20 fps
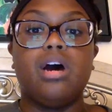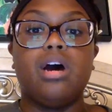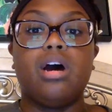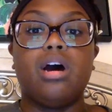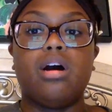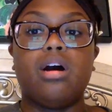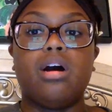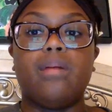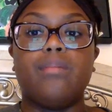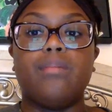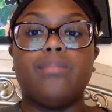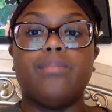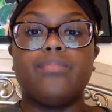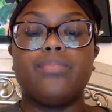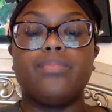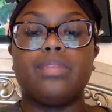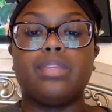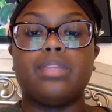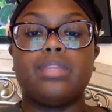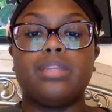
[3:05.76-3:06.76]

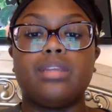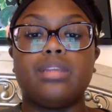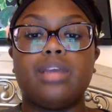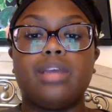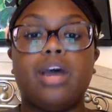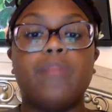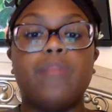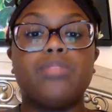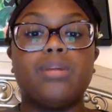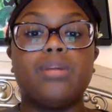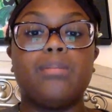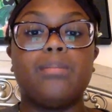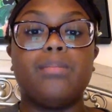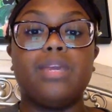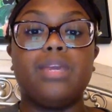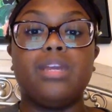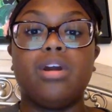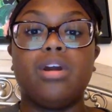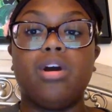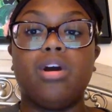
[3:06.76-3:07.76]
help them
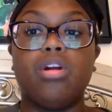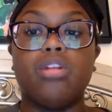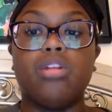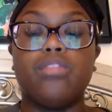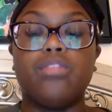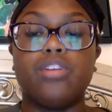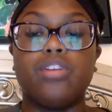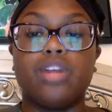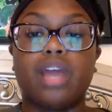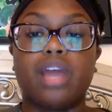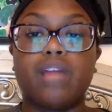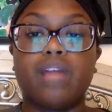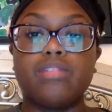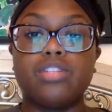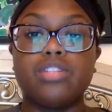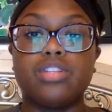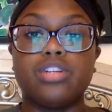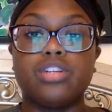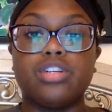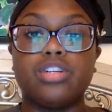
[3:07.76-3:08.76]
meet all of their
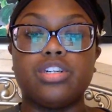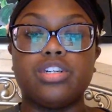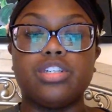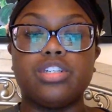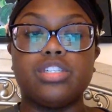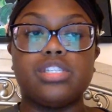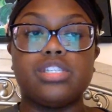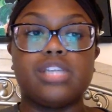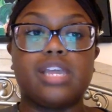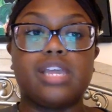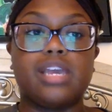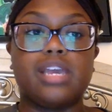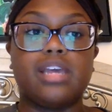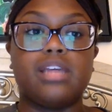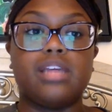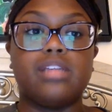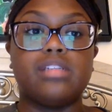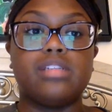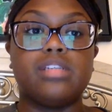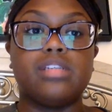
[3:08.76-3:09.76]
counselors,
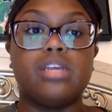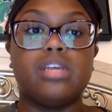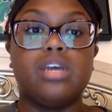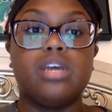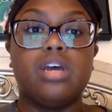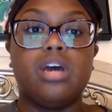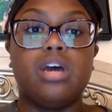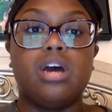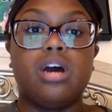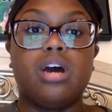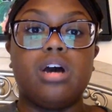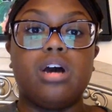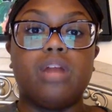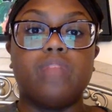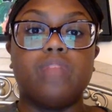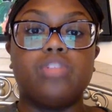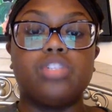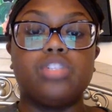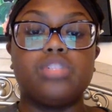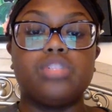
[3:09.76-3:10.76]
and
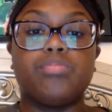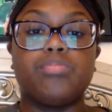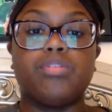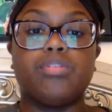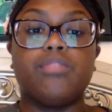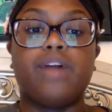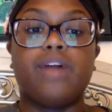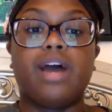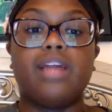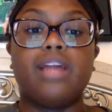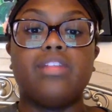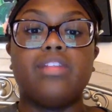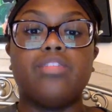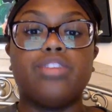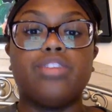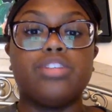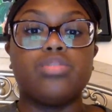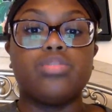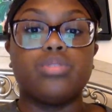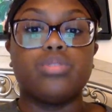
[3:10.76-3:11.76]
just provide the
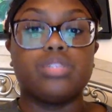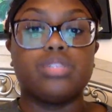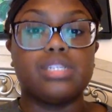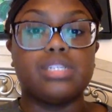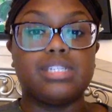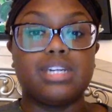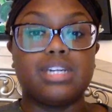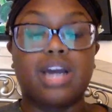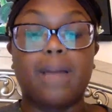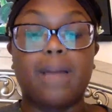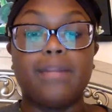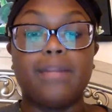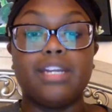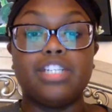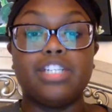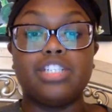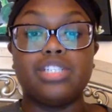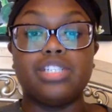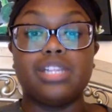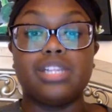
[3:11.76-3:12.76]
resources and
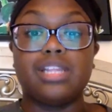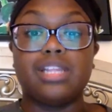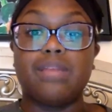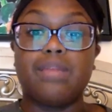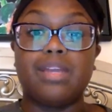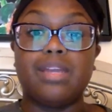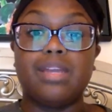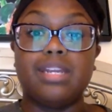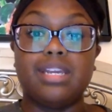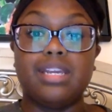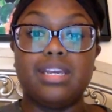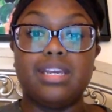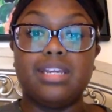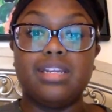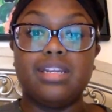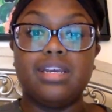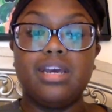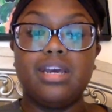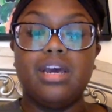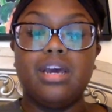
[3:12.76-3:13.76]
accommodations that they may
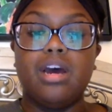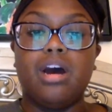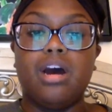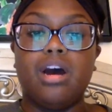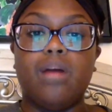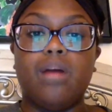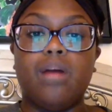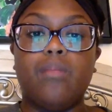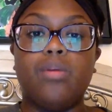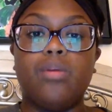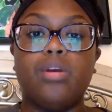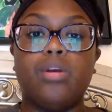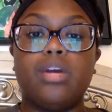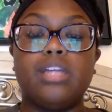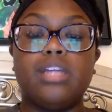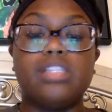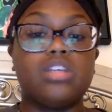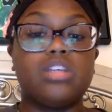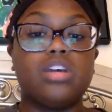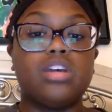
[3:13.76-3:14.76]
need.
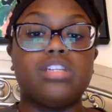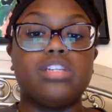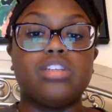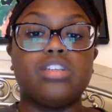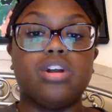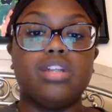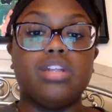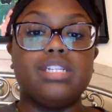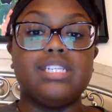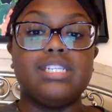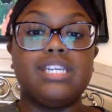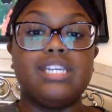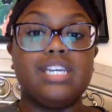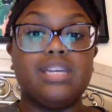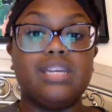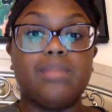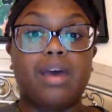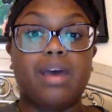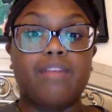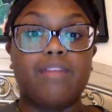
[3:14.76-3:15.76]
It's all a
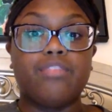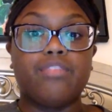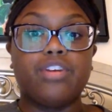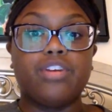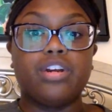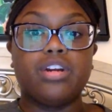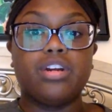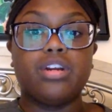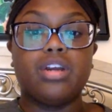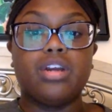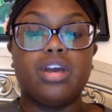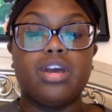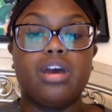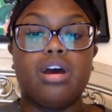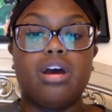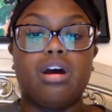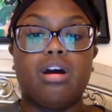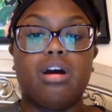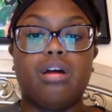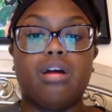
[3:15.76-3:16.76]
team effort.
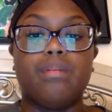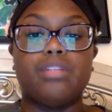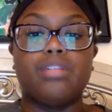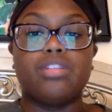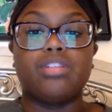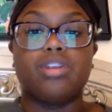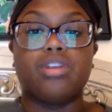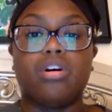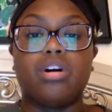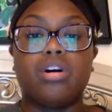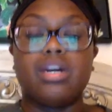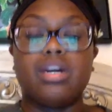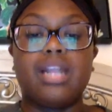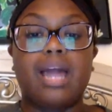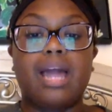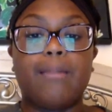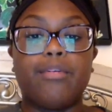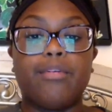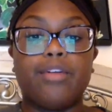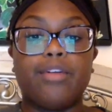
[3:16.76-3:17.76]
It's all
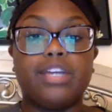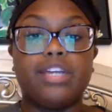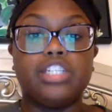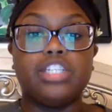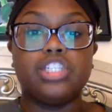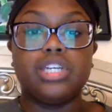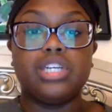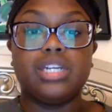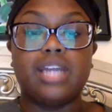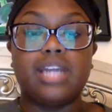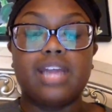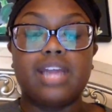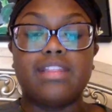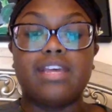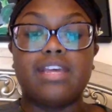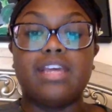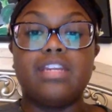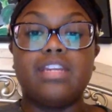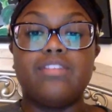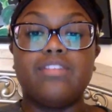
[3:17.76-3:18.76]
collaboration. At
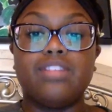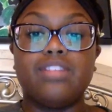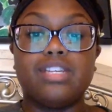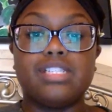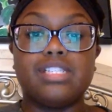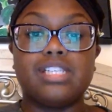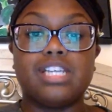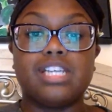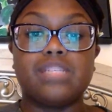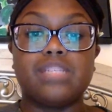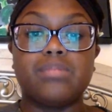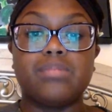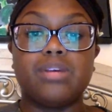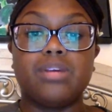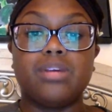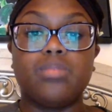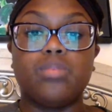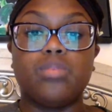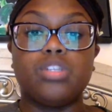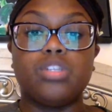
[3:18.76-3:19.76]
the end of the
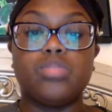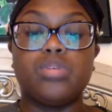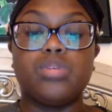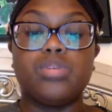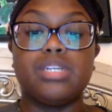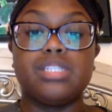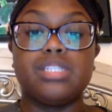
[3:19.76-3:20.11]
assessment, once